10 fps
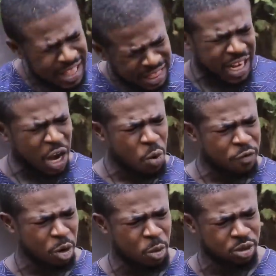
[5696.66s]
take her away
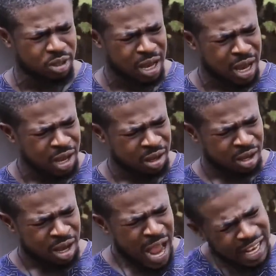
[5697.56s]
from us.
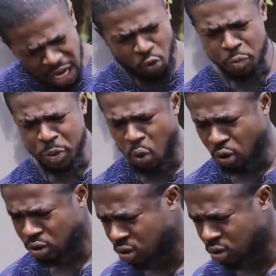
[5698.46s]
And that could be worse.